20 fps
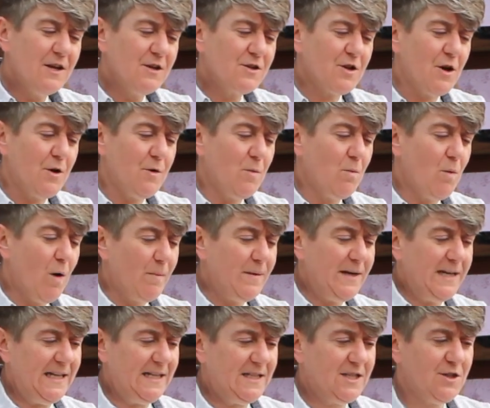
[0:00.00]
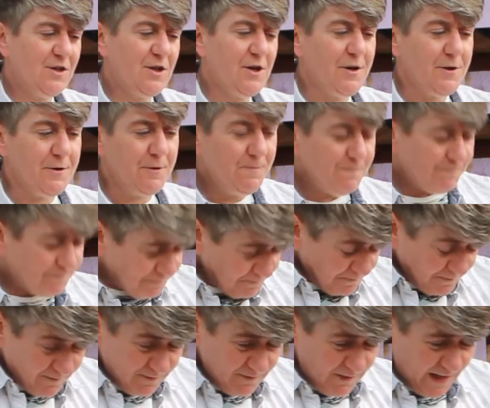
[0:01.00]
So what we need to do
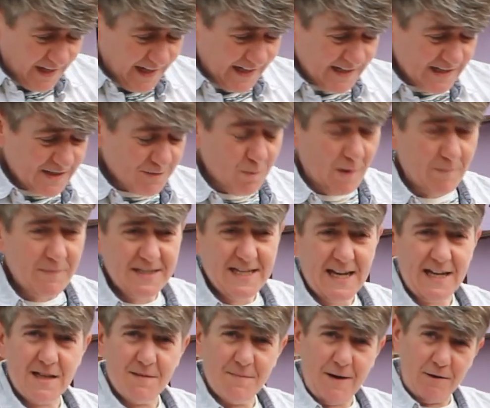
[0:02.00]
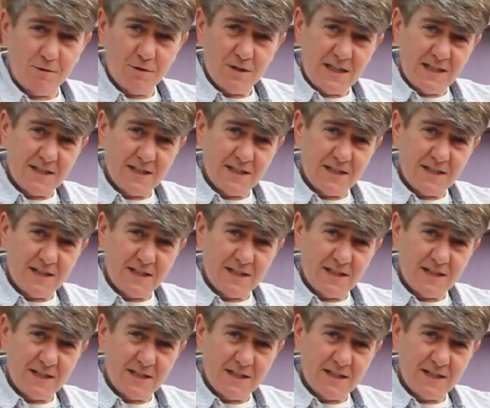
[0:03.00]
is, when we take them out,